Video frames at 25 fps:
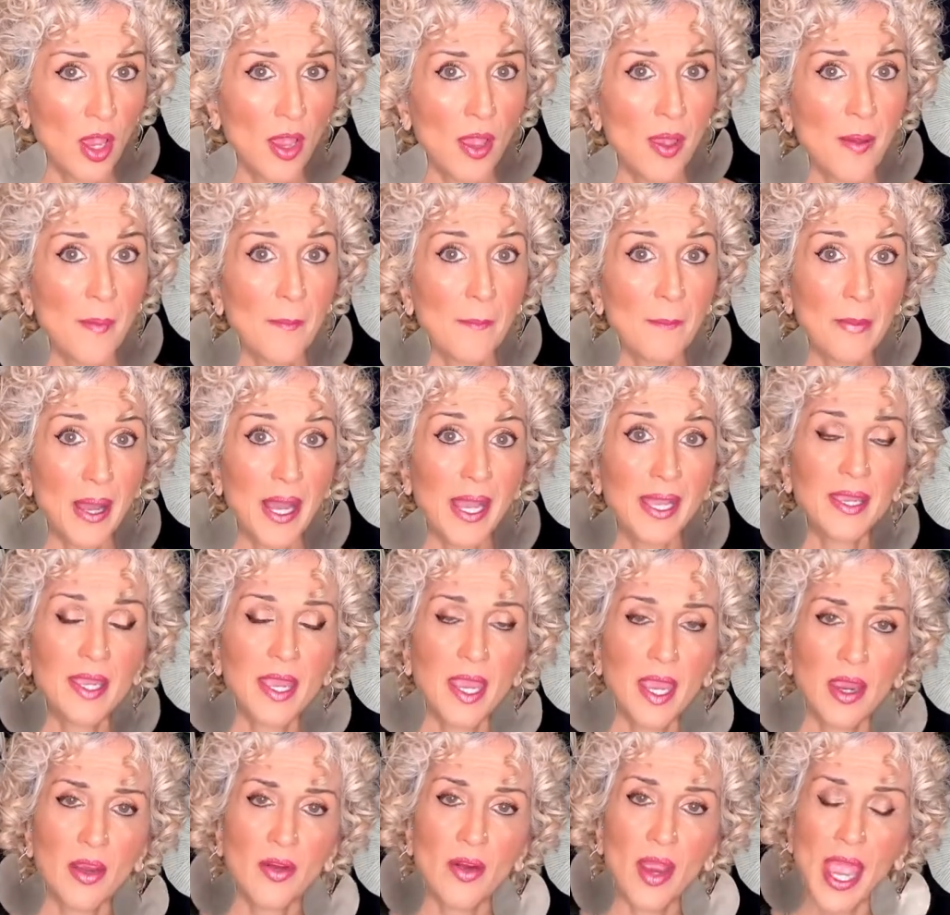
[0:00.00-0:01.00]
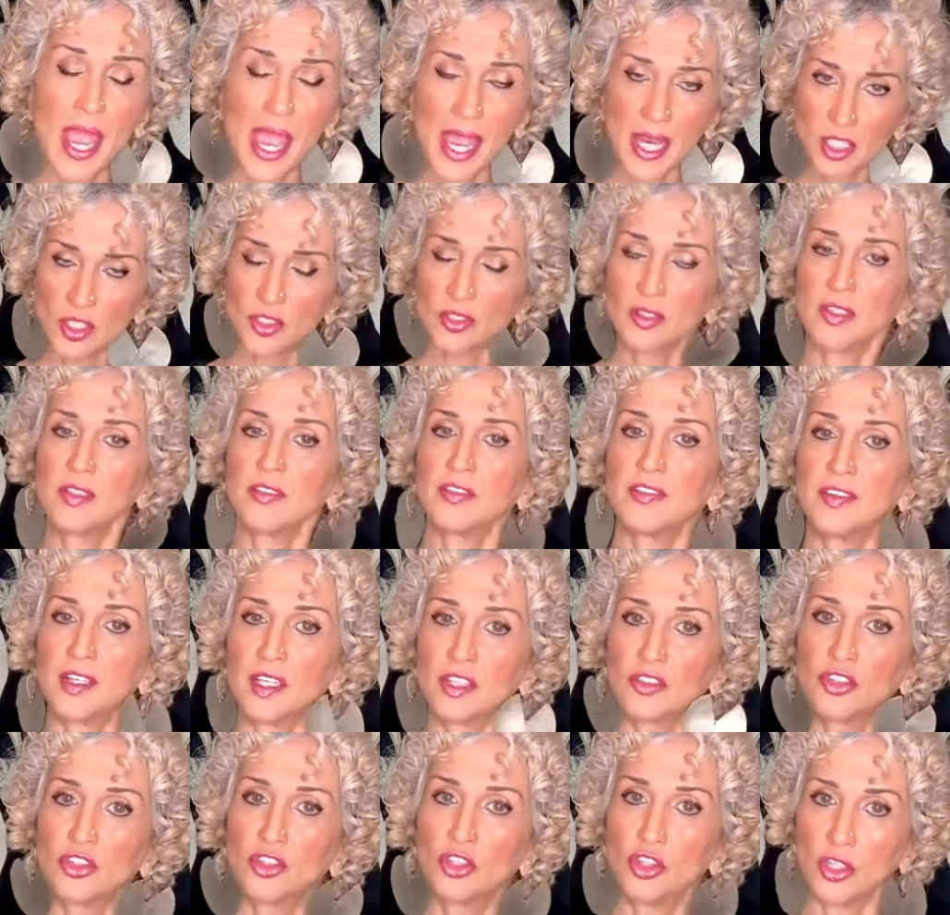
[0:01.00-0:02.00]
my hair actually
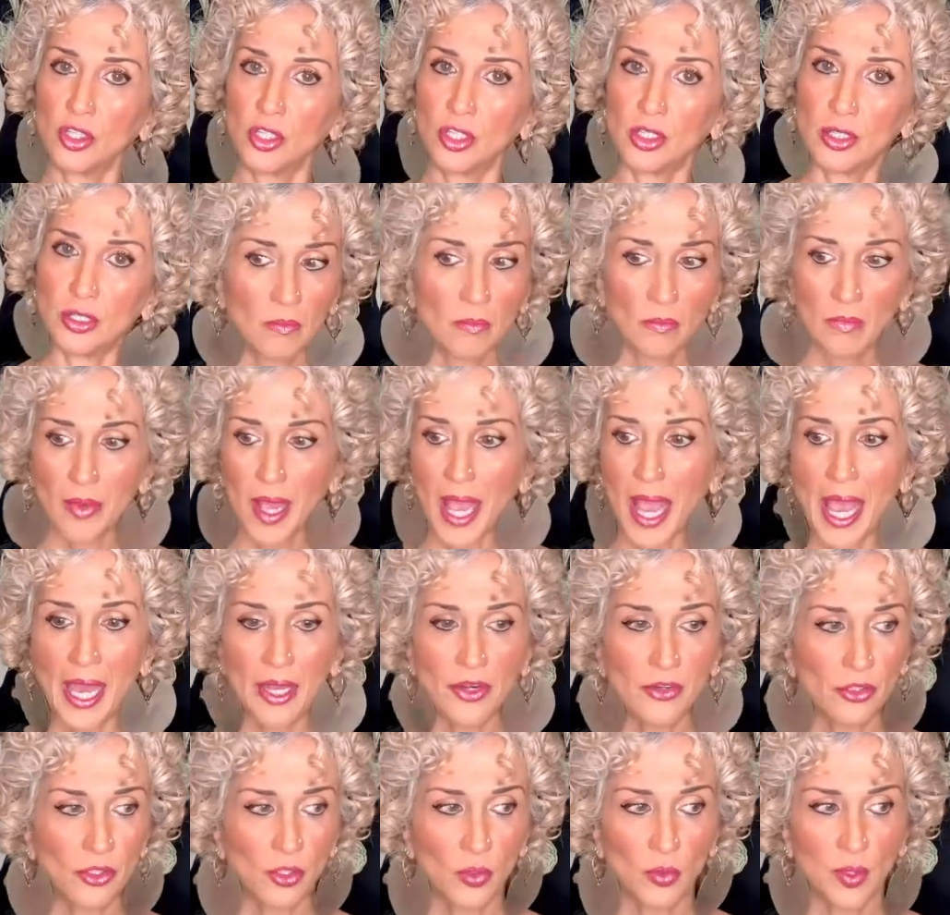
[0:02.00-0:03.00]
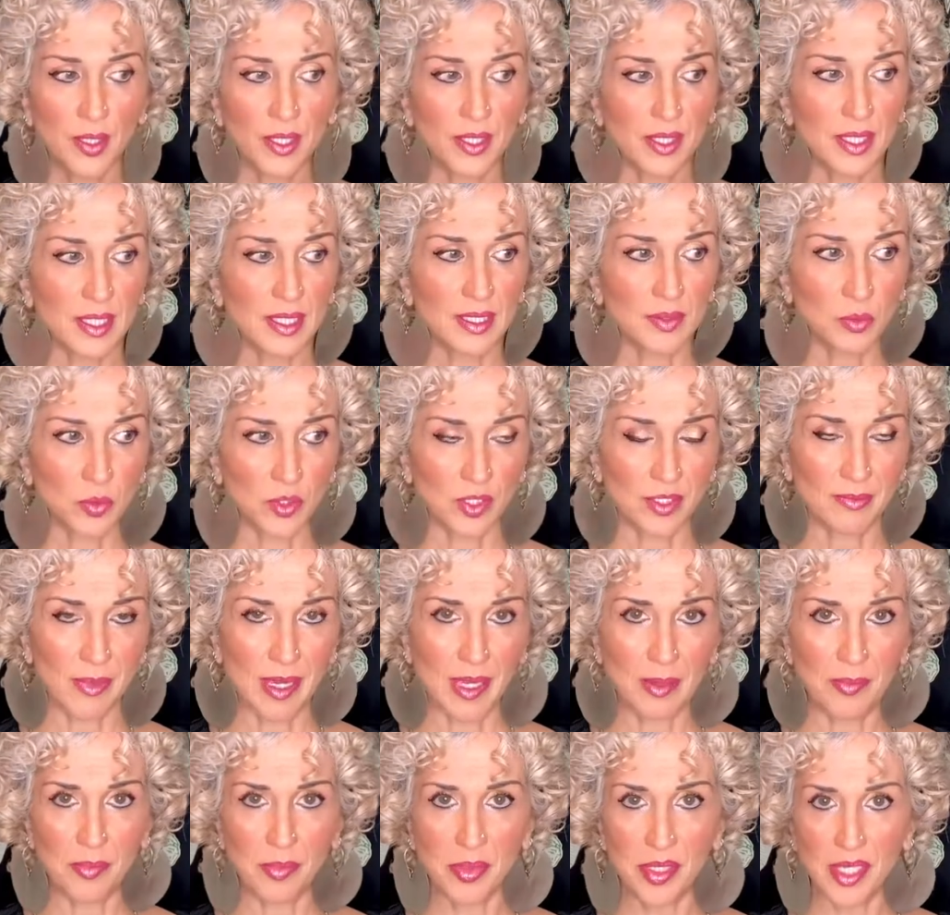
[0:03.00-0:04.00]
felt good. I don't know what it is. Was
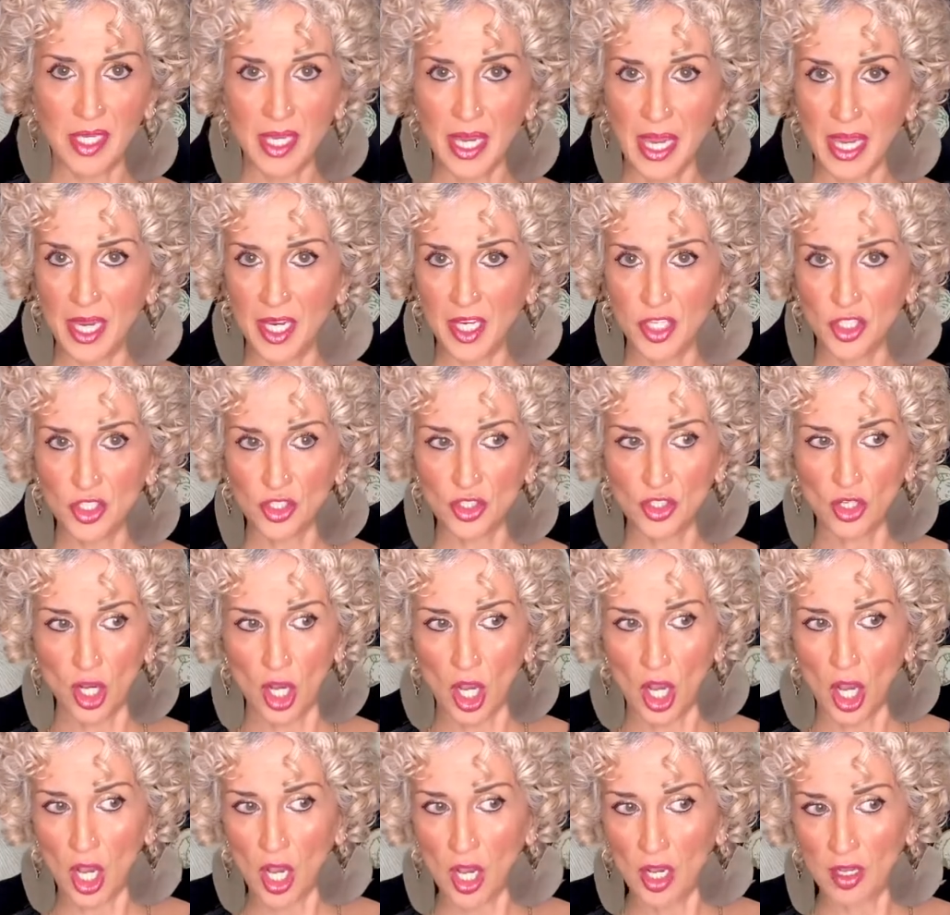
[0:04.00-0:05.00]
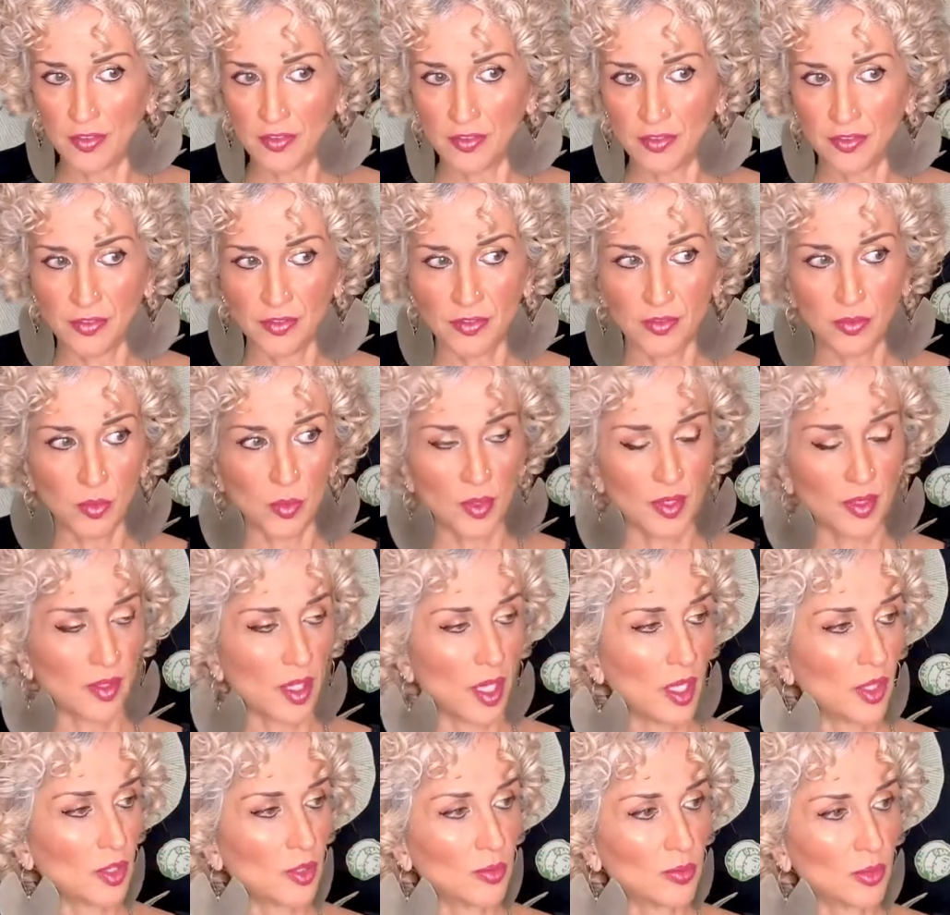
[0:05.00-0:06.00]
my pH off with
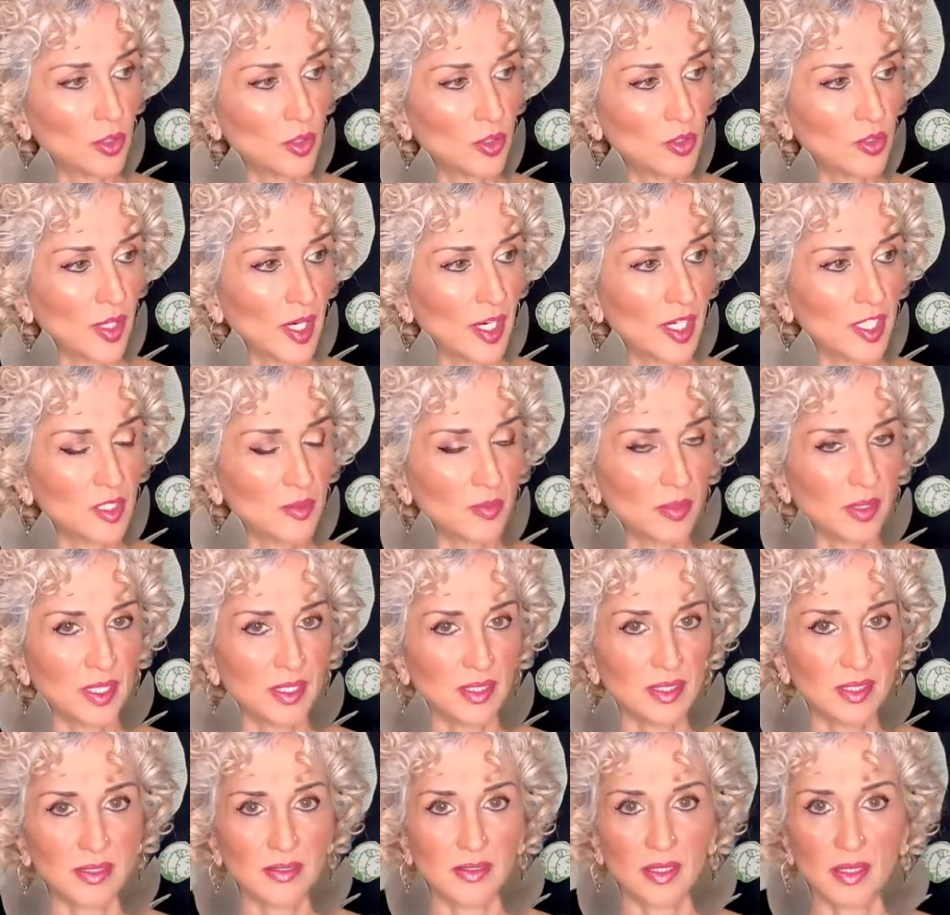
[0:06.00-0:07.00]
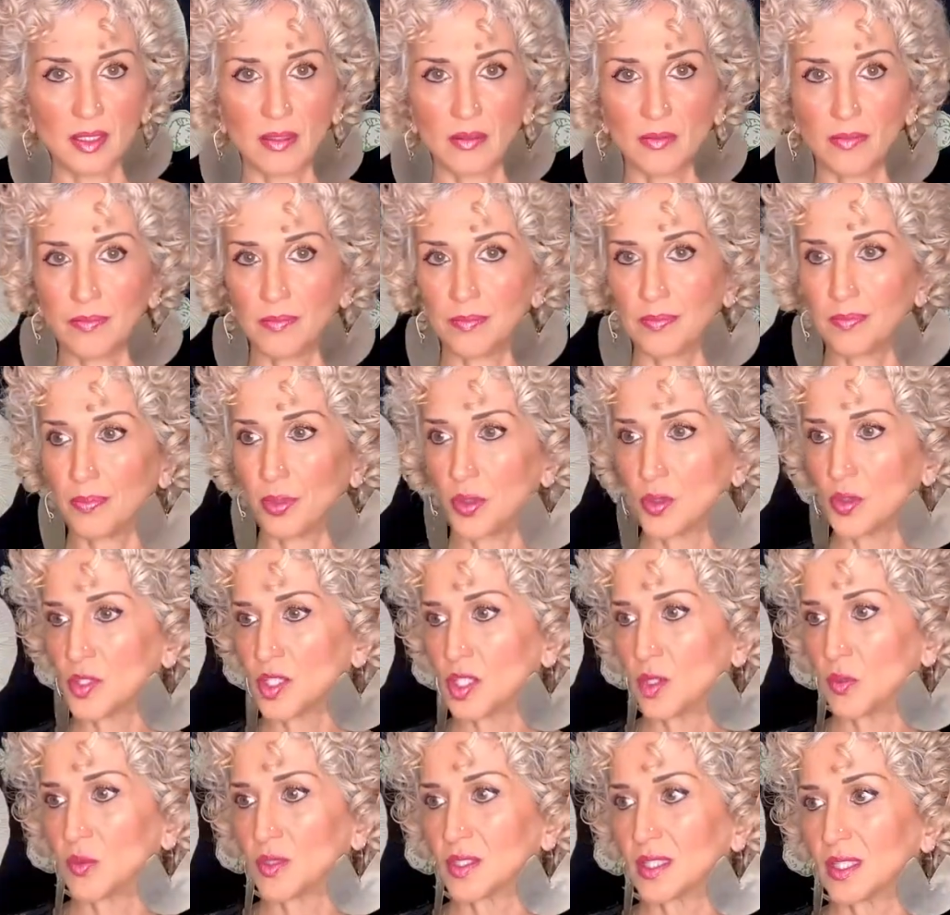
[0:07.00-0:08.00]
other blow dryers because the
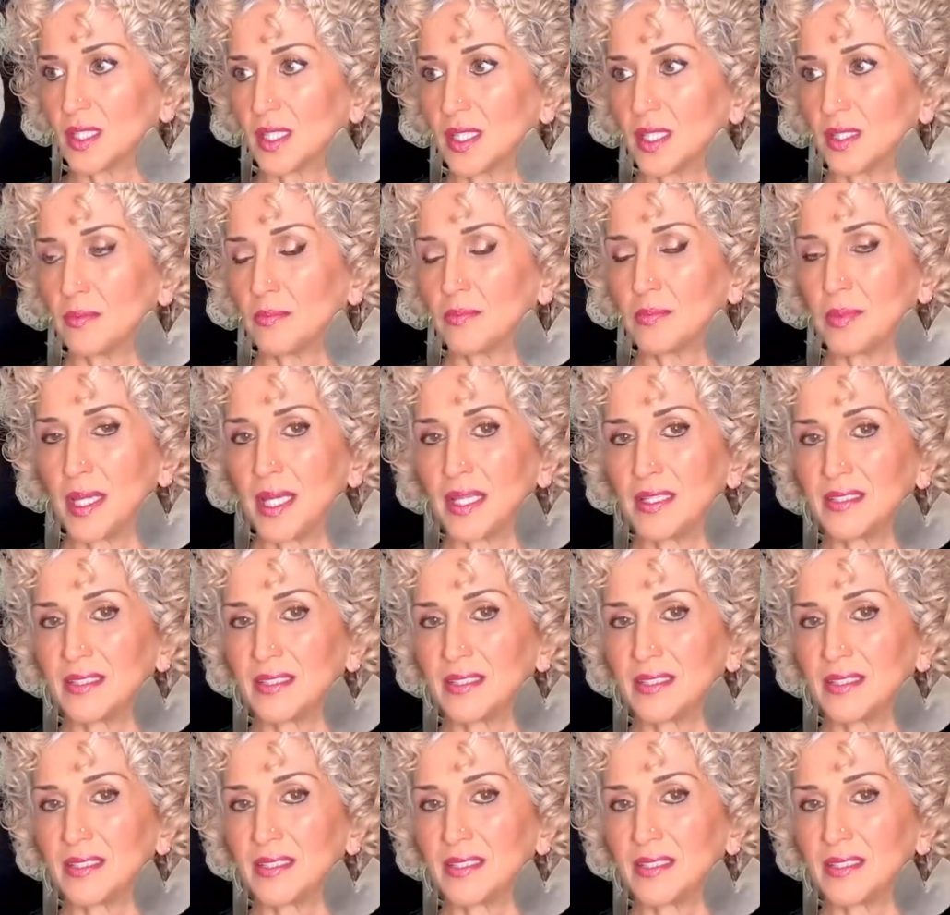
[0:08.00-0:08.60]
protein wasn't getting baked